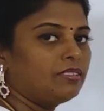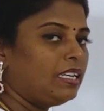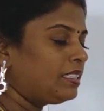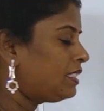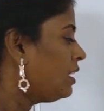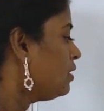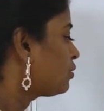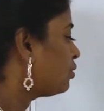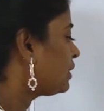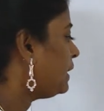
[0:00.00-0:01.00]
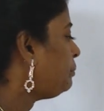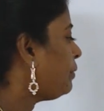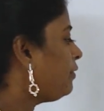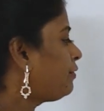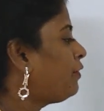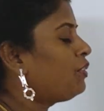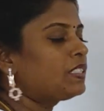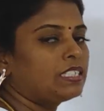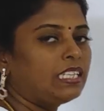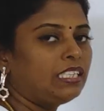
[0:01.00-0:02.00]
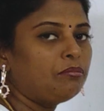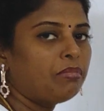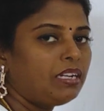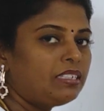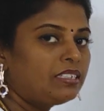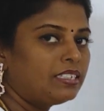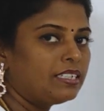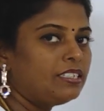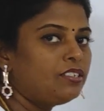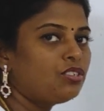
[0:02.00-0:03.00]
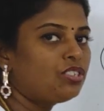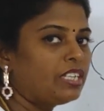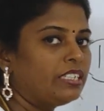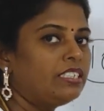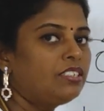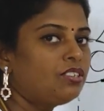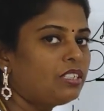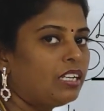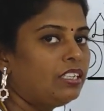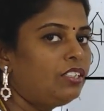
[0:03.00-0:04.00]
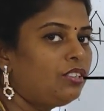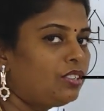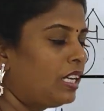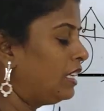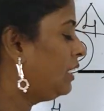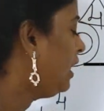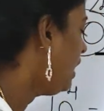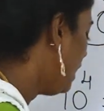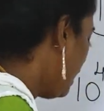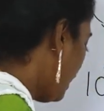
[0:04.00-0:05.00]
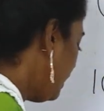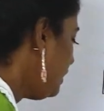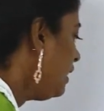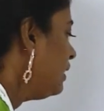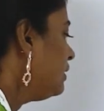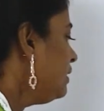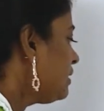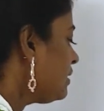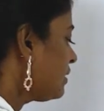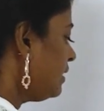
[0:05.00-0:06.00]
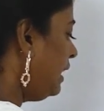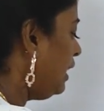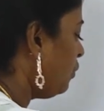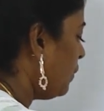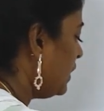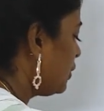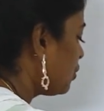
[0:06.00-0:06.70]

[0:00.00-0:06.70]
Yes, so 10 power 4 is nothing but 10 into 10 into 10 into 10. And this is equal